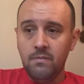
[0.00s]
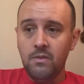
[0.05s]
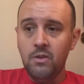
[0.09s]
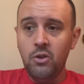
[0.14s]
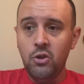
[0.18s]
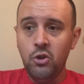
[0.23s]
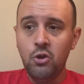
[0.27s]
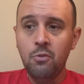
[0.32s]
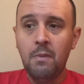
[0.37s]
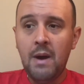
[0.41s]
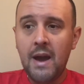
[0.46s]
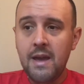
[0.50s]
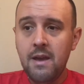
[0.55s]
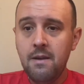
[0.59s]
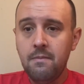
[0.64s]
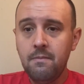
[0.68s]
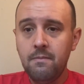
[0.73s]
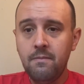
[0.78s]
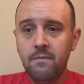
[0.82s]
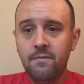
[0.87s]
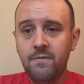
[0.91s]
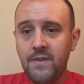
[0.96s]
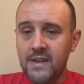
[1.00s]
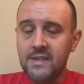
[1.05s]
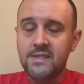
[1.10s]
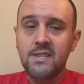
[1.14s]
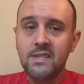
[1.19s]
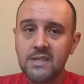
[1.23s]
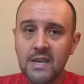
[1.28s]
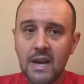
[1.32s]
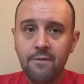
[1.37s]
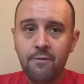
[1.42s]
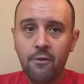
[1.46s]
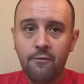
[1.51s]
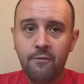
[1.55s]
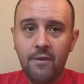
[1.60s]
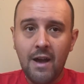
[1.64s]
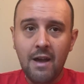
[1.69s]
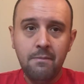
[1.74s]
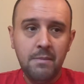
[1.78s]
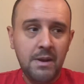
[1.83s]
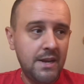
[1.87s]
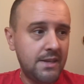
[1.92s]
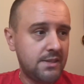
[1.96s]
you might face this guy for
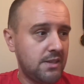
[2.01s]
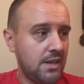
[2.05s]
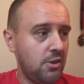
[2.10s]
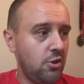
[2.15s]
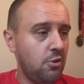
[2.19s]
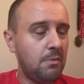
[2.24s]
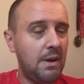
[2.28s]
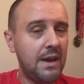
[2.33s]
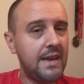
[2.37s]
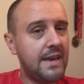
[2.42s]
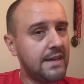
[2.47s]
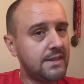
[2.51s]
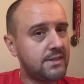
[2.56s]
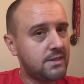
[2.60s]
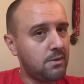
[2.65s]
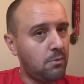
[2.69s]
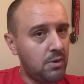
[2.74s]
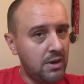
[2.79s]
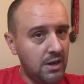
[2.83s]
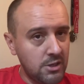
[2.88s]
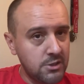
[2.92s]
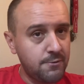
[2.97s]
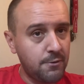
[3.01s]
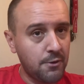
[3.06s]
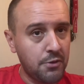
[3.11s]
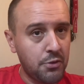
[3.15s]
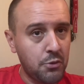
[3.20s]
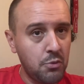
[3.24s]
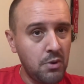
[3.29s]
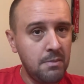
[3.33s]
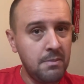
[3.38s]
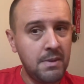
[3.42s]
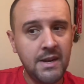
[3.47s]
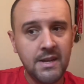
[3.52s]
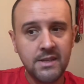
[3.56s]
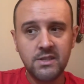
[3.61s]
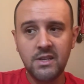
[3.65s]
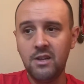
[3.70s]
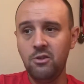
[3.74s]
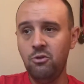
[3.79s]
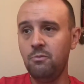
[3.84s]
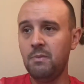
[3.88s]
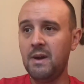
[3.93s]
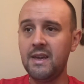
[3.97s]
5 minutes and you might get someone else for 3 minutes
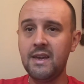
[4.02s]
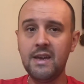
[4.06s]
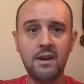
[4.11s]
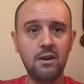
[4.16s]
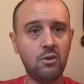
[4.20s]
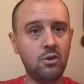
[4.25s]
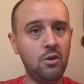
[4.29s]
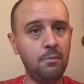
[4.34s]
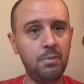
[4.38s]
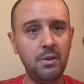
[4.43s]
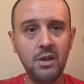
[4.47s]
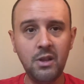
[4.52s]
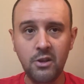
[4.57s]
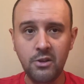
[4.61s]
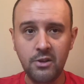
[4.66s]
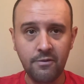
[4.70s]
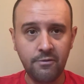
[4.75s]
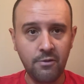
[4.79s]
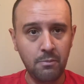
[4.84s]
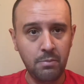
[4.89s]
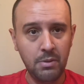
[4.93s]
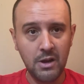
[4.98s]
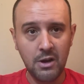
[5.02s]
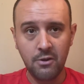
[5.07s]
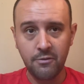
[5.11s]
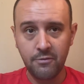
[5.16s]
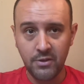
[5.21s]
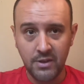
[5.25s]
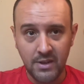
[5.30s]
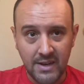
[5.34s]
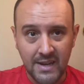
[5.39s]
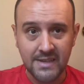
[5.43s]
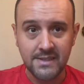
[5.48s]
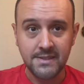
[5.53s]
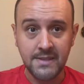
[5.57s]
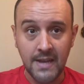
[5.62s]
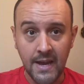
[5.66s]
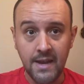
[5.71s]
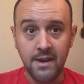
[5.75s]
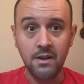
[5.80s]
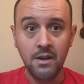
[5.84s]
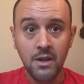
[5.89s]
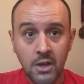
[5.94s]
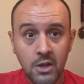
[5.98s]
and you might get a completely different player for the next
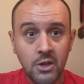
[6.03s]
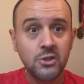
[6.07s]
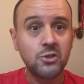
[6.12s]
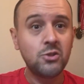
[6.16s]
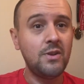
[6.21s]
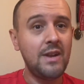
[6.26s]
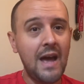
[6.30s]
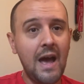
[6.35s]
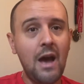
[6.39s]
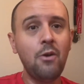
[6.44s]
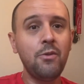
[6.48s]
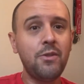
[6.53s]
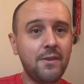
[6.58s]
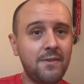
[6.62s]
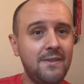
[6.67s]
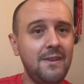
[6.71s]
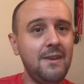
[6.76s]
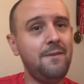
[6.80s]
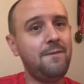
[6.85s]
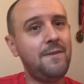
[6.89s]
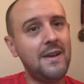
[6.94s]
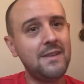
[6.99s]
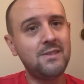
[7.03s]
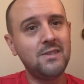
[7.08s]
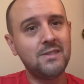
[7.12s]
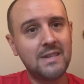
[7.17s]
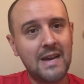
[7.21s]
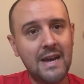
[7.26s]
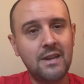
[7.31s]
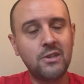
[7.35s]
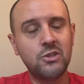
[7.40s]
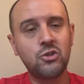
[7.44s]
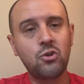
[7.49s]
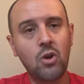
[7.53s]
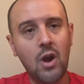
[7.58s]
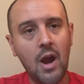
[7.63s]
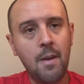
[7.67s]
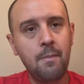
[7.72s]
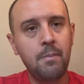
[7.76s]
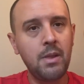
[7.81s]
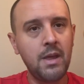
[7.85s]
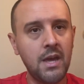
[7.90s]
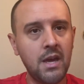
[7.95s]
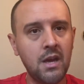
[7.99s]
10. So now the defense is kind of
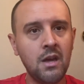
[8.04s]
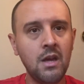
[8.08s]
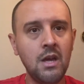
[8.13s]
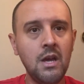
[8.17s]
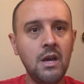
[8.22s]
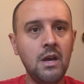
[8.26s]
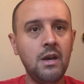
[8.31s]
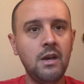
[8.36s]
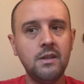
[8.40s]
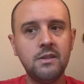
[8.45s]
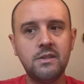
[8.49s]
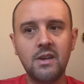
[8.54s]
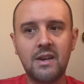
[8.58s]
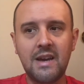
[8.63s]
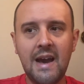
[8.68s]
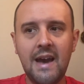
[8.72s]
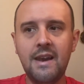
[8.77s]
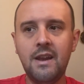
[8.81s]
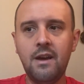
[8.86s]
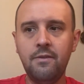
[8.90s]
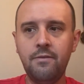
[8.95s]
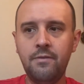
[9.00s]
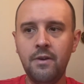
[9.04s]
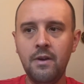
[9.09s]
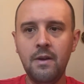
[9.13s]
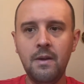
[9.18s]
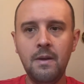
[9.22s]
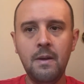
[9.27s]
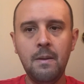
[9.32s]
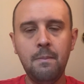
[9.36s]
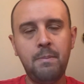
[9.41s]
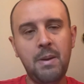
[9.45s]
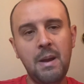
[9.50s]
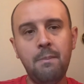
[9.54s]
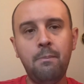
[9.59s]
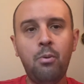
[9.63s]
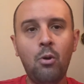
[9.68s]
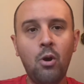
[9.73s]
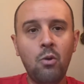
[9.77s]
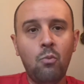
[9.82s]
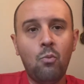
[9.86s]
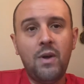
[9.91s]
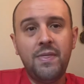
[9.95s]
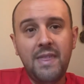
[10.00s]
scrambling to kind of
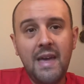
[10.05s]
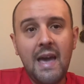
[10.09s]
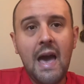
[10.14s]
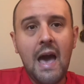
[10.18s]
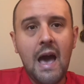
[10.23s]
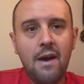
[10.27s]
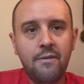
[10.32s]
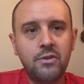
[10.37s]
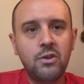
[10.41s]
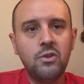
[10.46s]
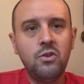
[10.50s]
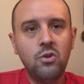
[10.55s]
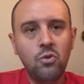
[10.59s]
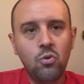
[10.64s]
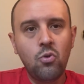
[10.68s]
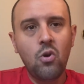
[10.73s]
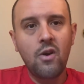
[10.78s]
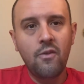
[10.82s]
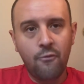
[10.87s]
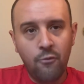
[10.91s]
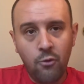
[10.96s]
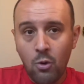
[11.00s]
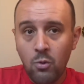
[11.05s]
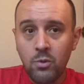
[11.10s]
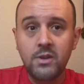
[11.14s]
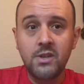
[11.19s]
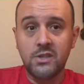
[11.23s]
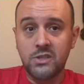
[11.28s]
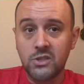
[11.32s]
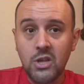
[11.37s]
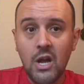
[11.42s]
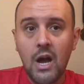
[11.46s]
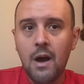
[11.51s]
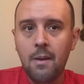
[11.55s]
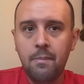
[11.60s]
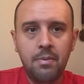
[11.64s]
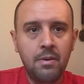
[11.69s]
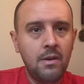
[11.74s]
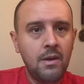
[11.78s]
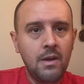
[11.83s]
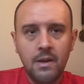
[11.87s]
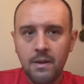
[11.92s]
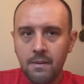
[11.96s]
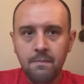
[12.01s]
pinpoint what they have to do going forward to
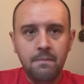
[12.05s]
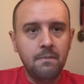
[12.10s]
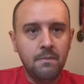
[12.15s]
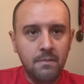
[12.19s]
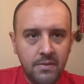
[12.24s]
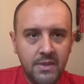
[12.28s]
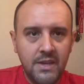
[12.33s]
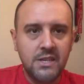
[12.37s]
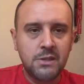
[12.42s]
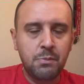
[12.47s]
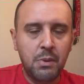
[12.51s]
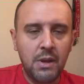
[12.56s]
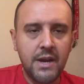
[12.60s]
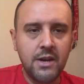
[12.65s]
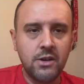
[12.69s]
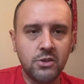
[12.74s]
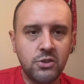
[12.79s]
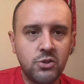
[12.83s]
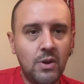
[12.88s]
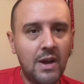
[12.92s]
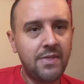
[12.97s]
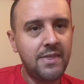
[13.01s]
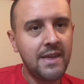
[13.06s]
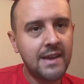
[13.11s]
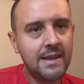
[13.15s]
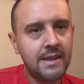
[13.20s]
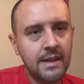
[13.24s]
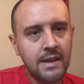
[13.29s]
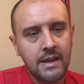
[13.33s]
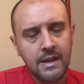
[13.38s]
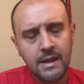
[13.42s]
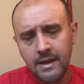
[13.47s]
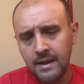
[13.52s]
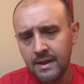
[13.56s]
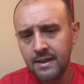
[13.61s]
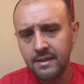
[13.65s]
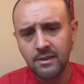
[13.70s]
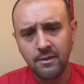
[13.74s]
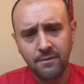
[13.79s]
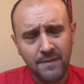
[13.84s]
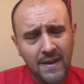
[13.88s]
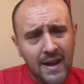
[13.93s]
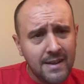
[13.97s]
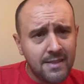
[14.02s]
stop these players. So I think the
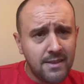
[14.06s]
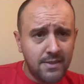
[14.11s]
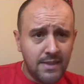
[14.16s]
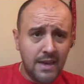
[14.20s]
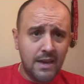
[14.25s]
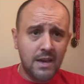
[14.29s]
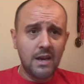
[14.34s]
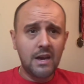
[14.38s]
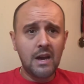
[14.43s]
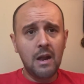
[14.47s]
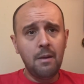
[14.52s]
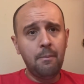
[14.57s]
fact that they can kind